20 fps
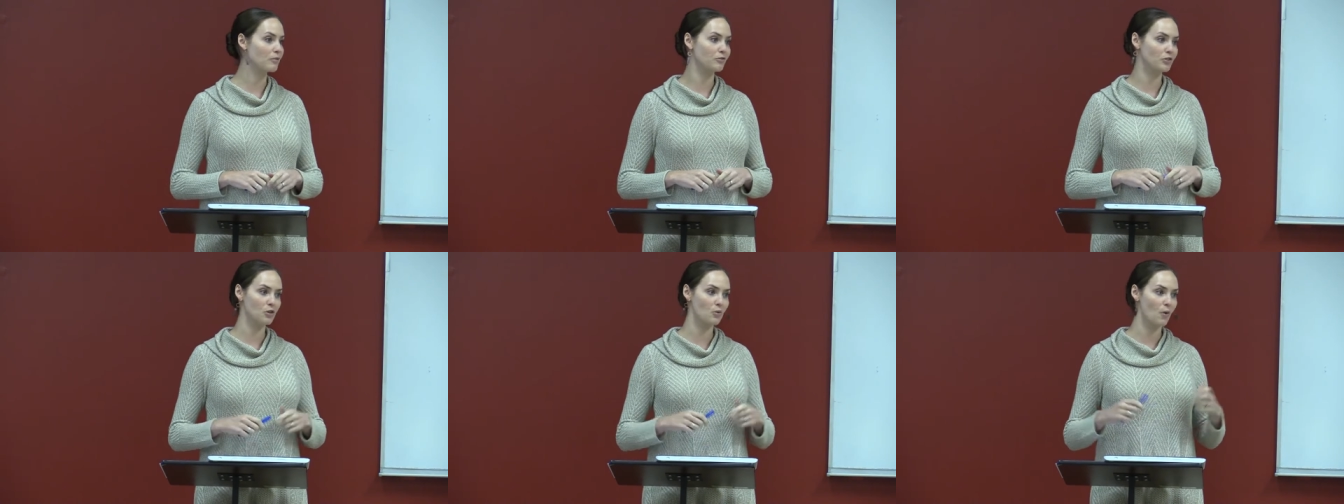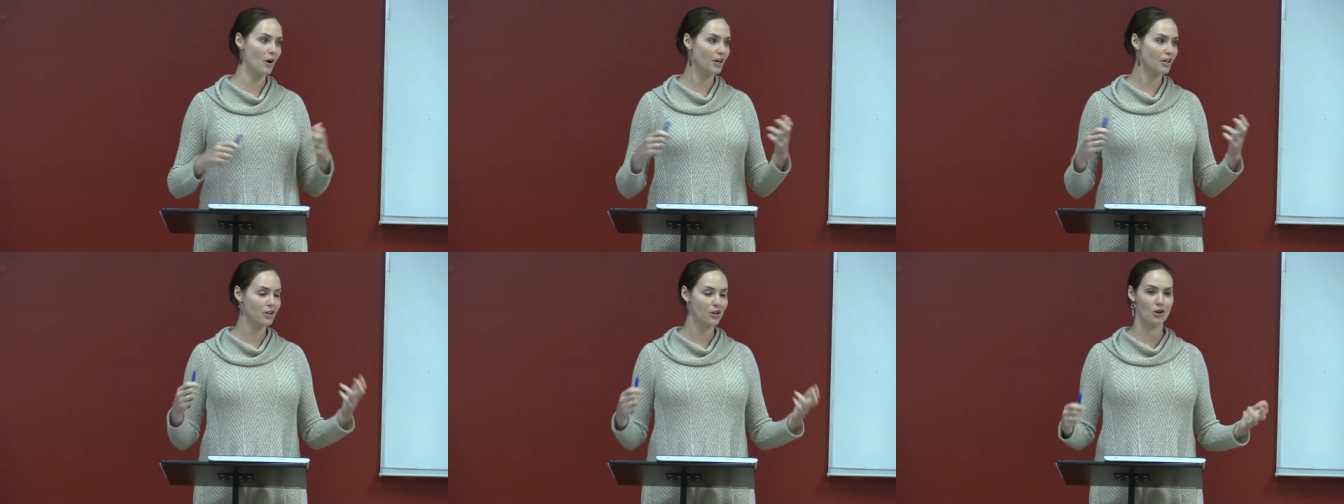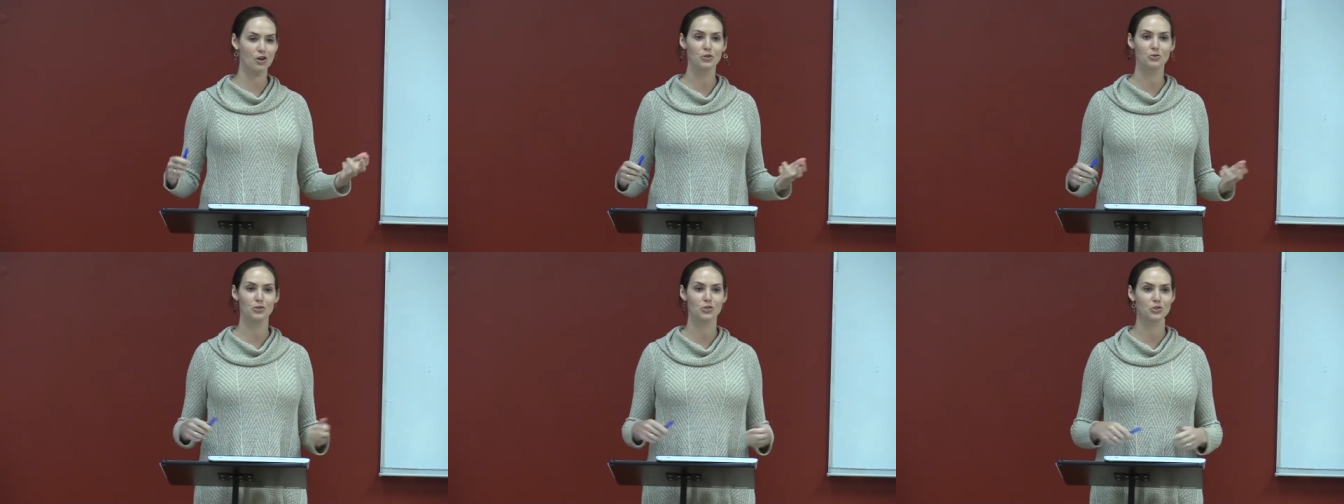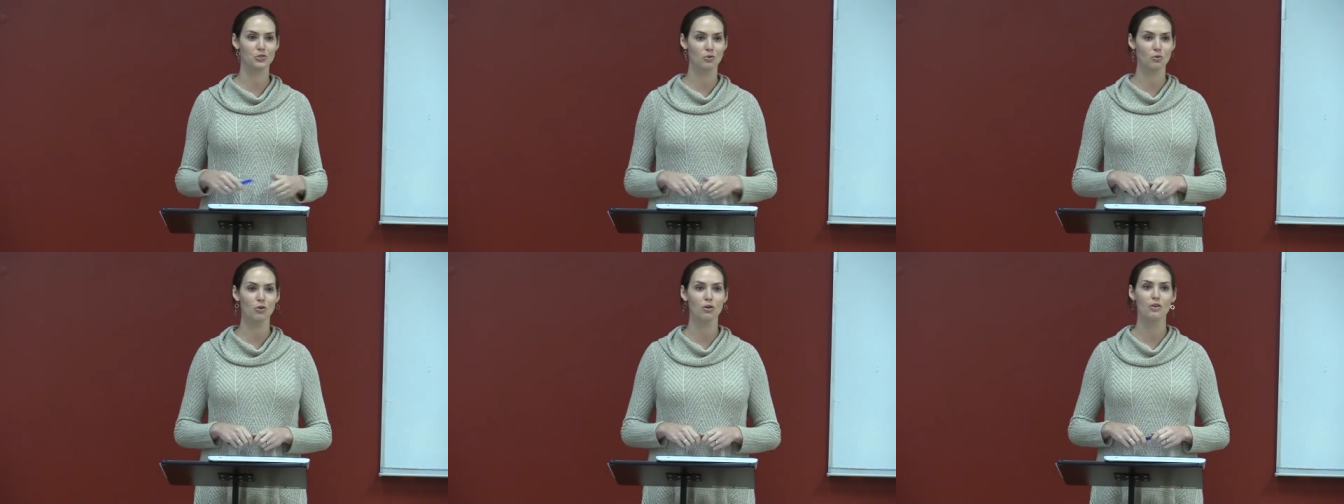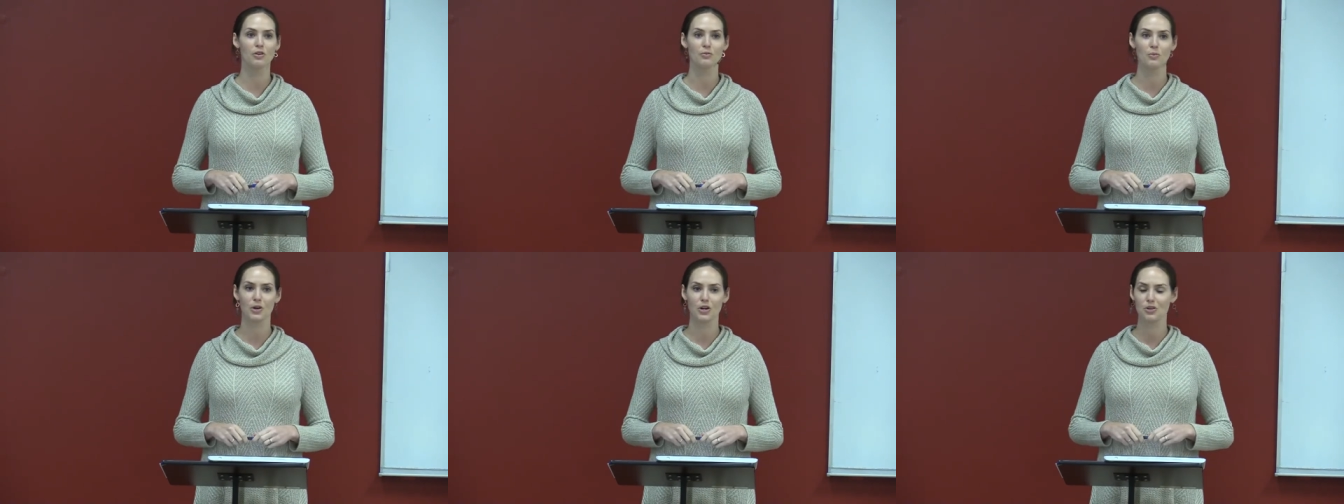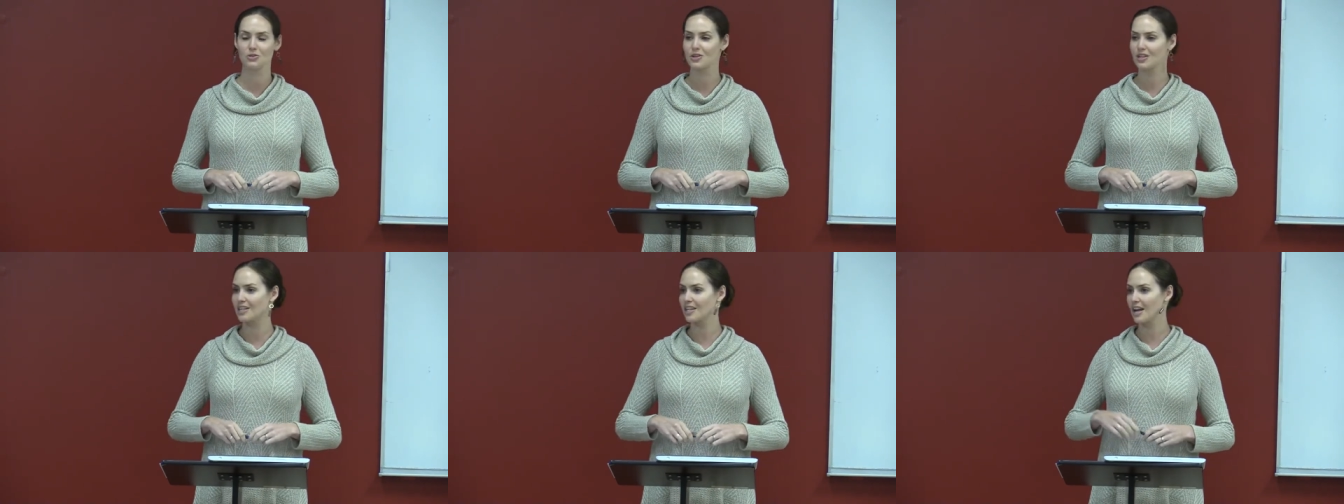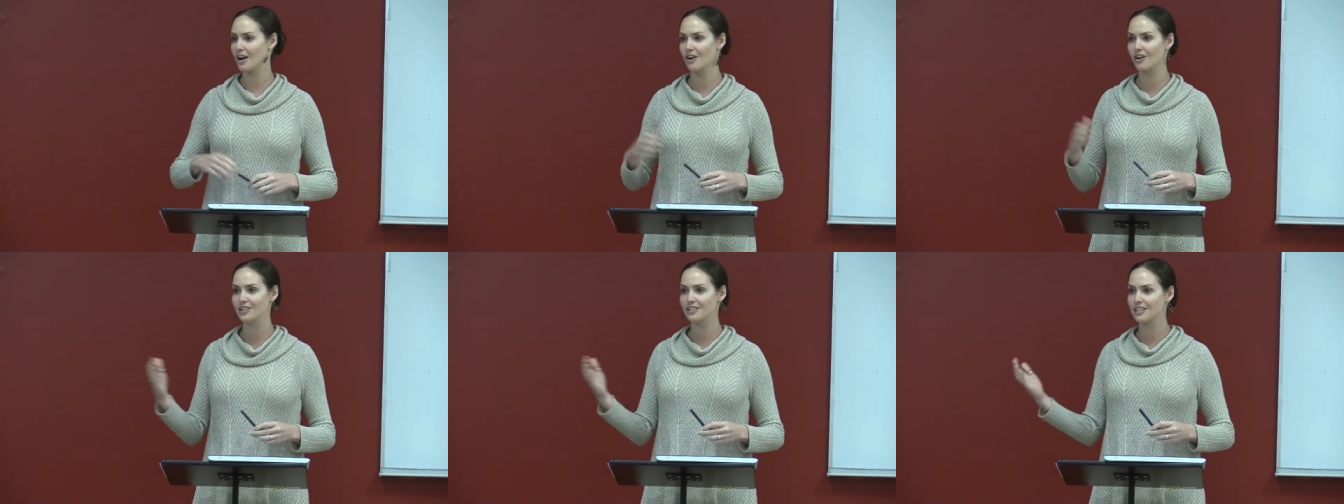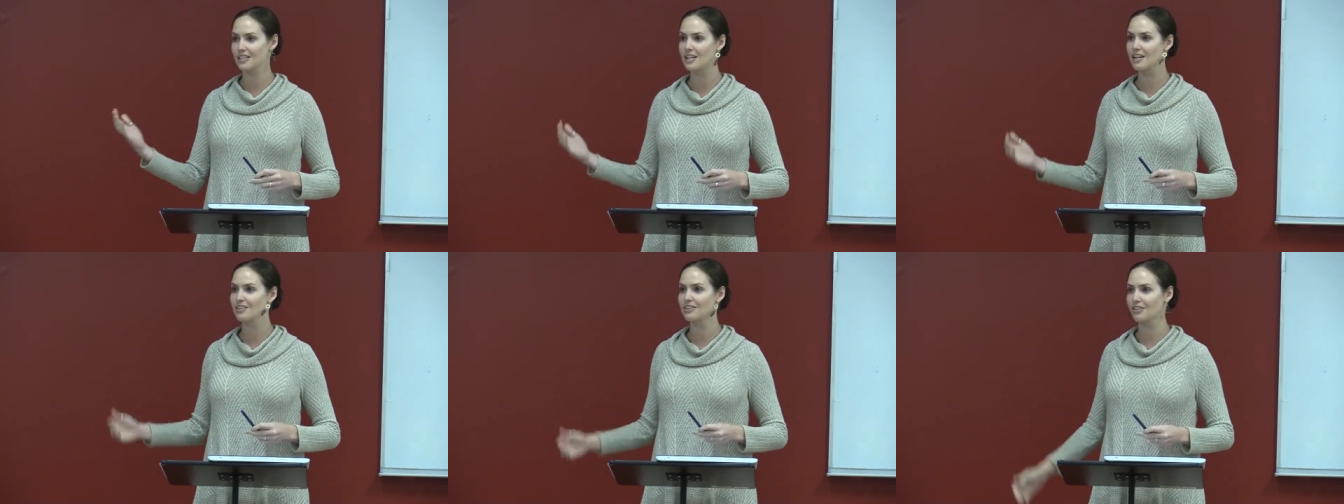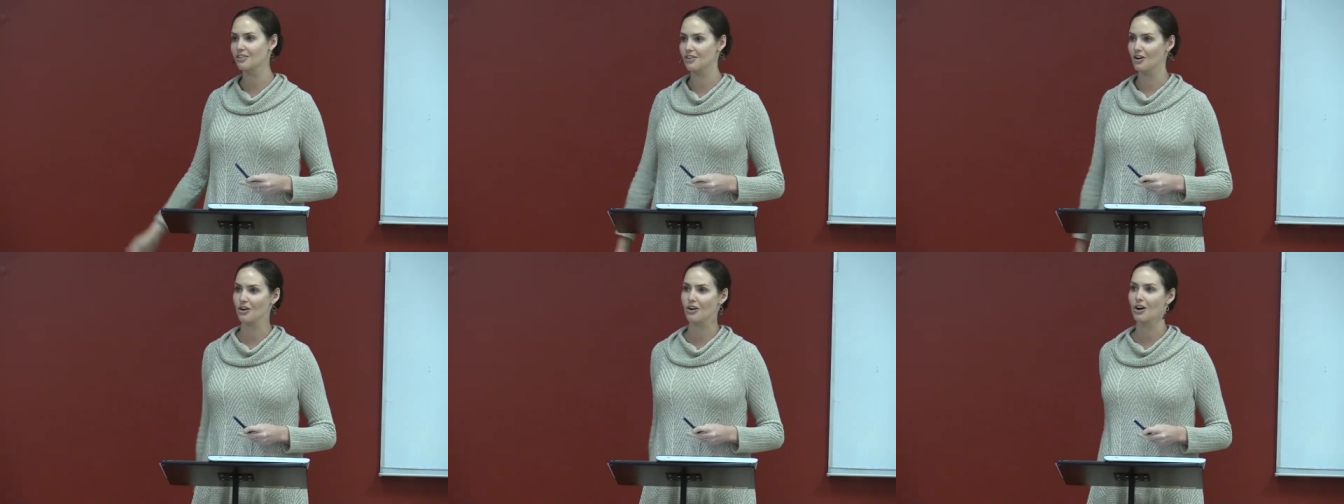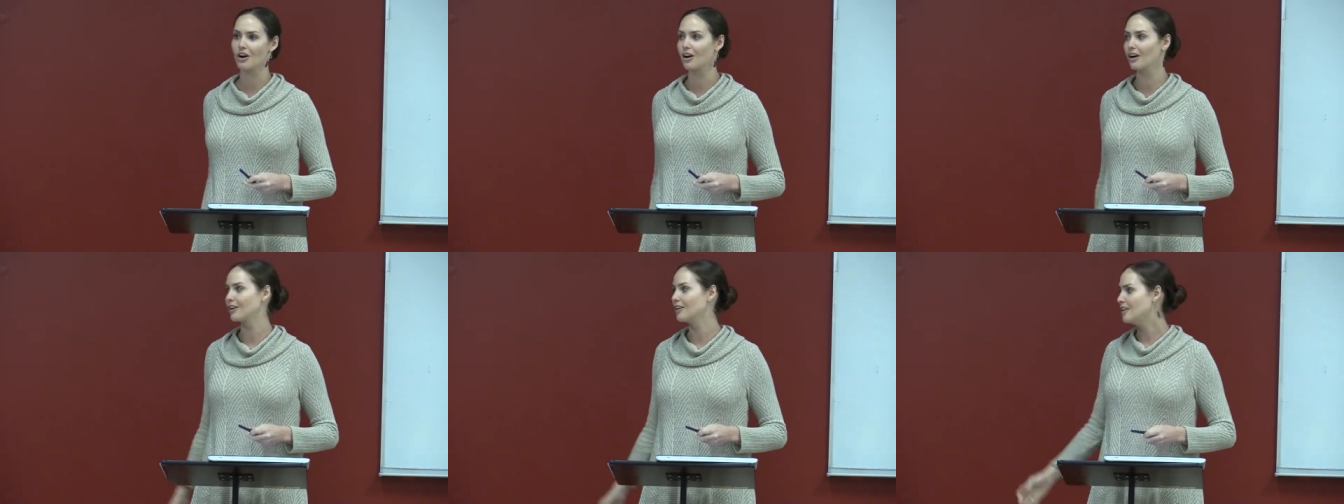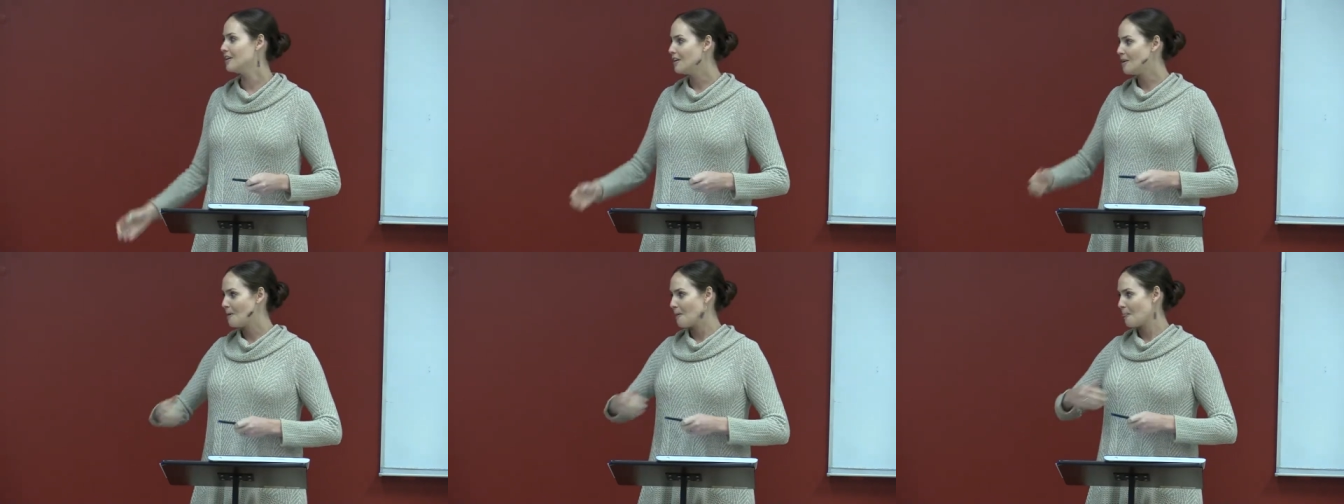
if you want to go to a school where you can guarantee that there are